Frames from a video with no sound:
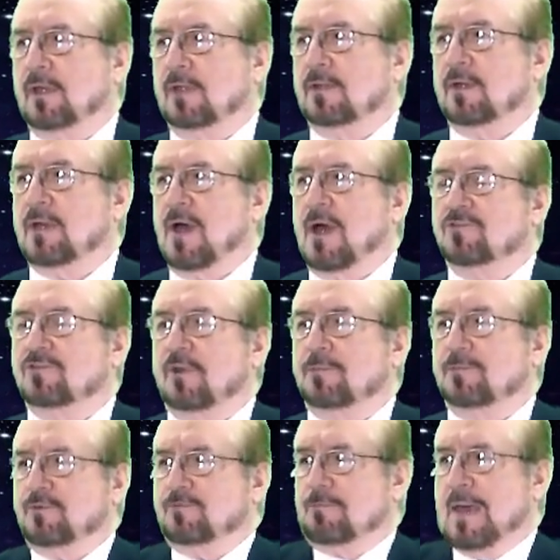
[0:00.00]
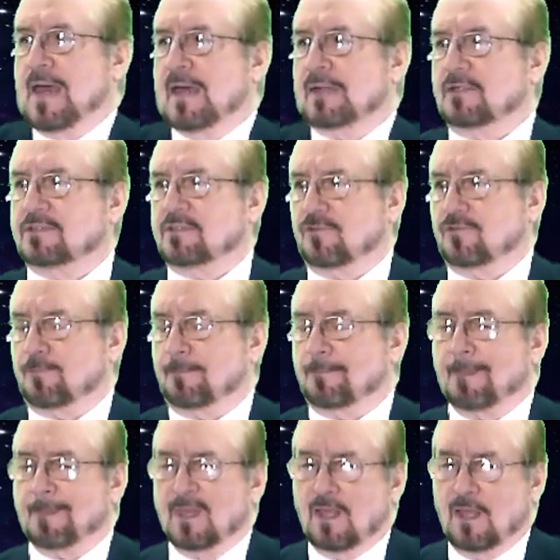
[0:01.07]
I bring in the concept of
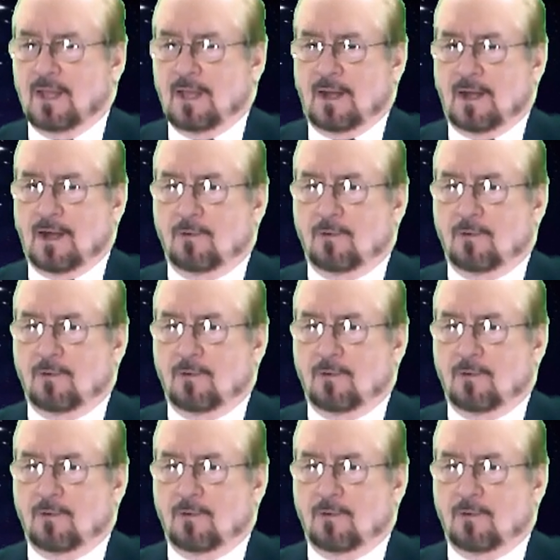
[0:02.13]
magnetism,